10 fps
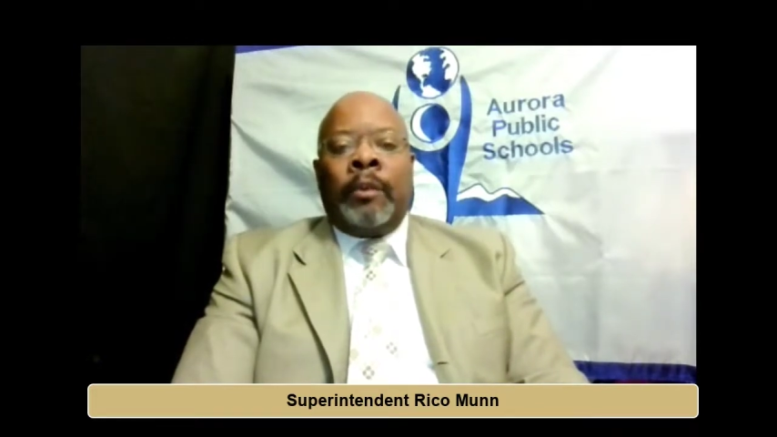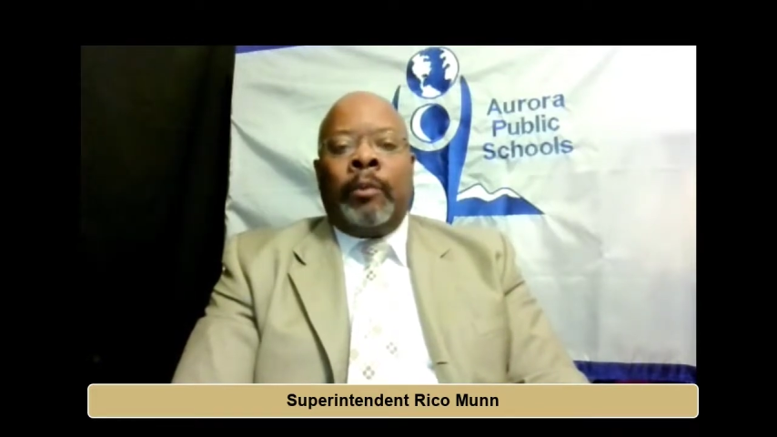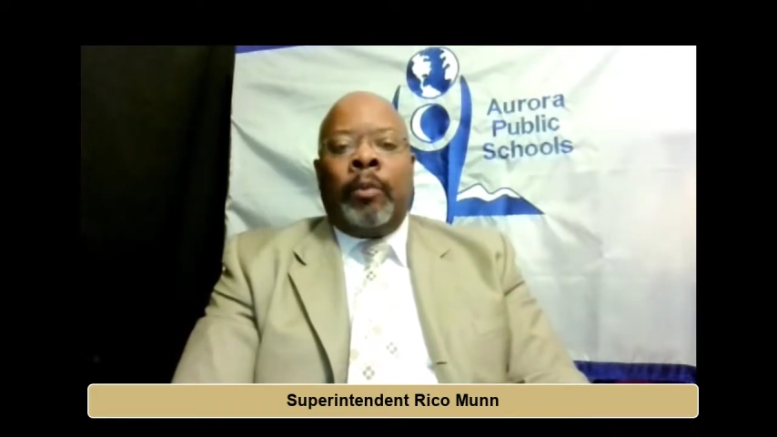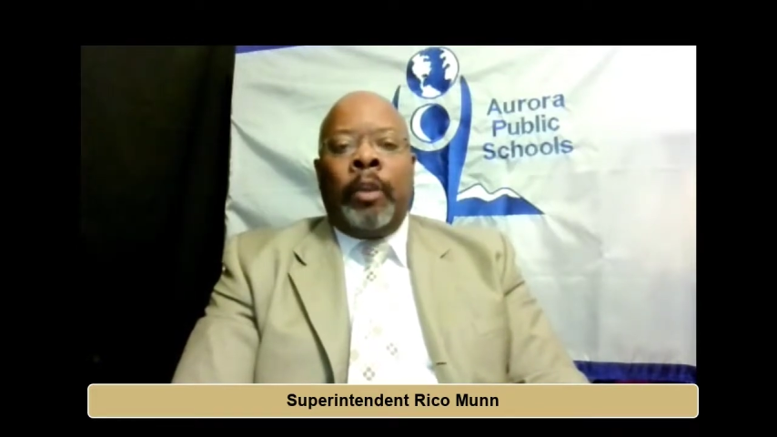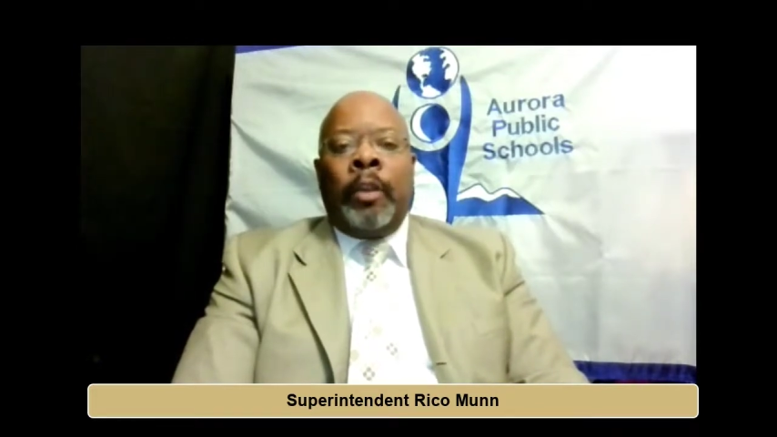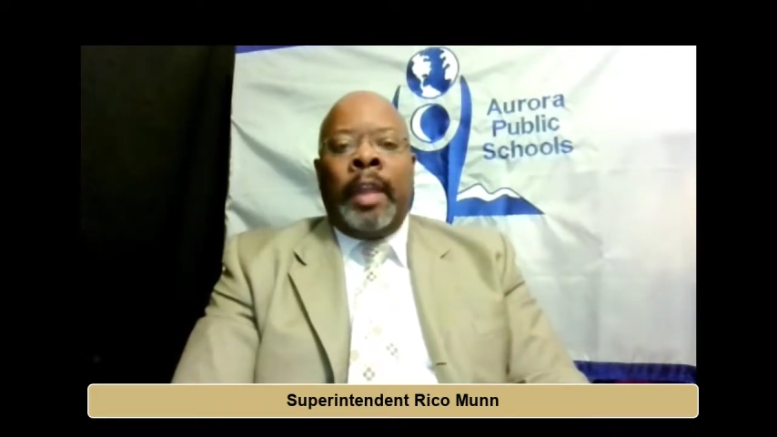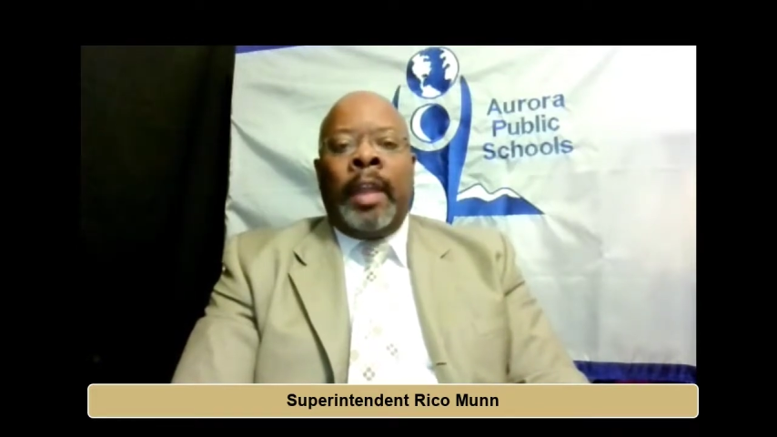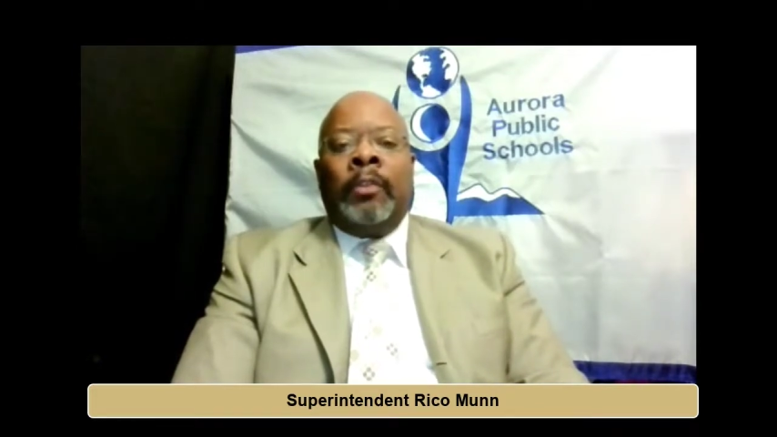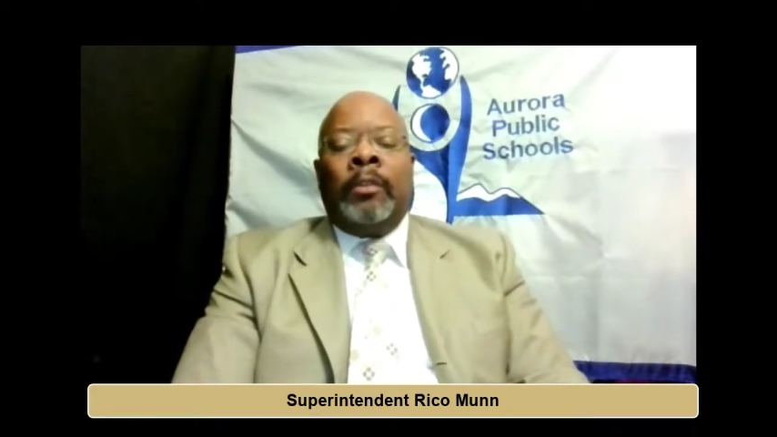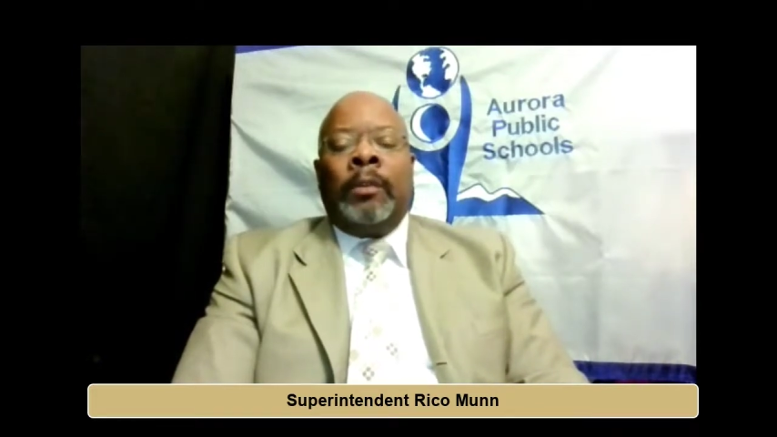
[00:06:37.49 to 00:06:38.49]
So we have a pretty good
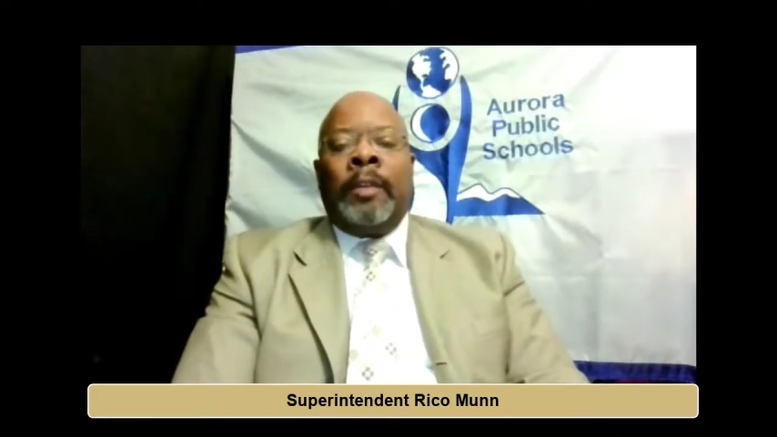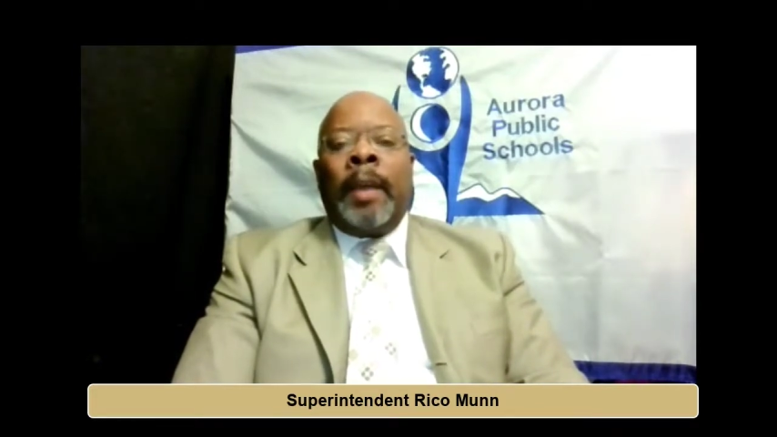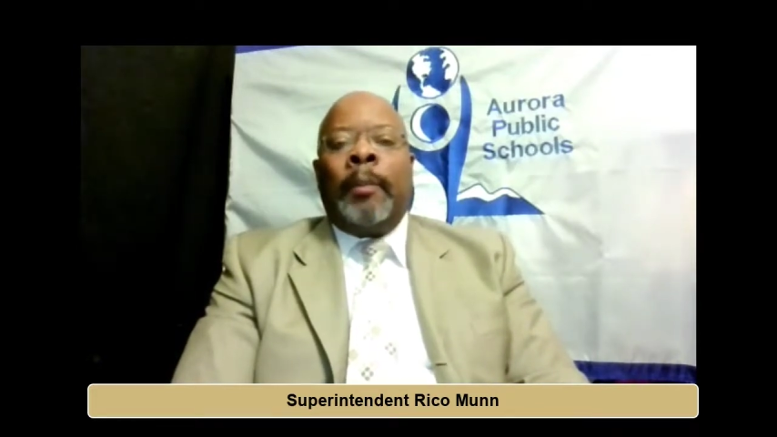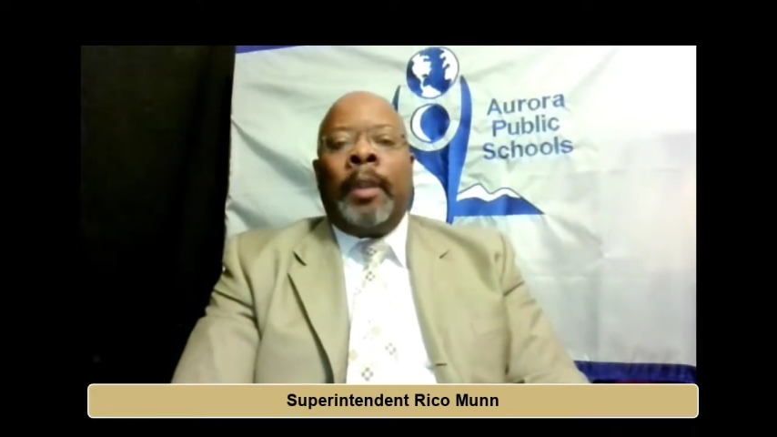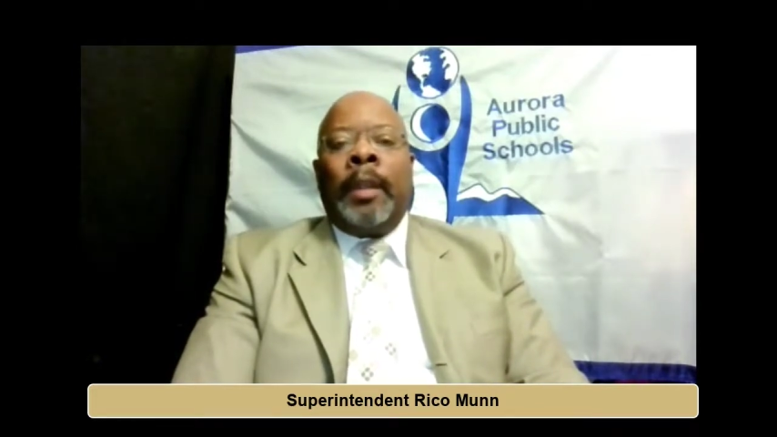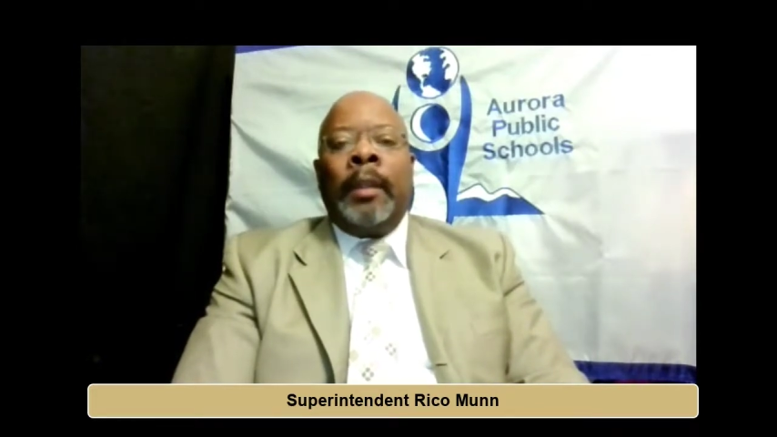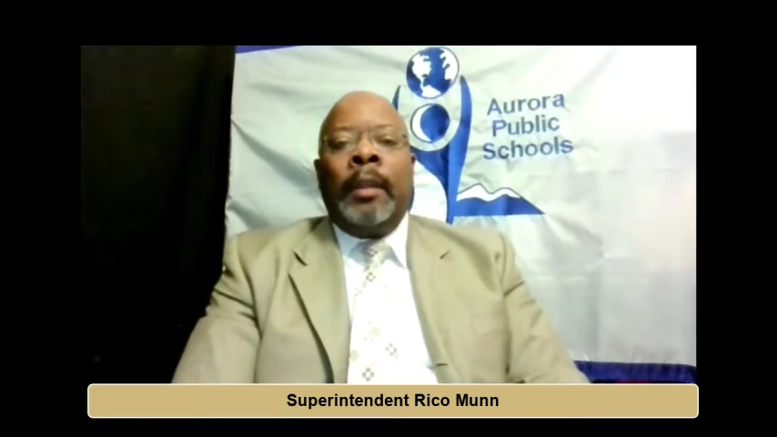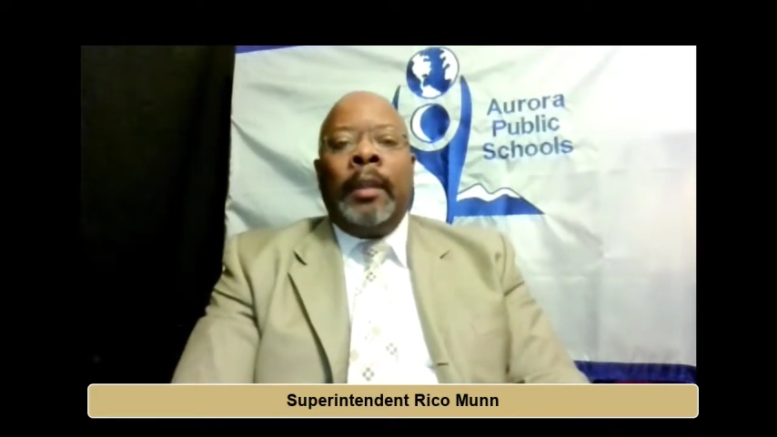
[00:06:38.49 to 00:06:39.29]
handle on what's happening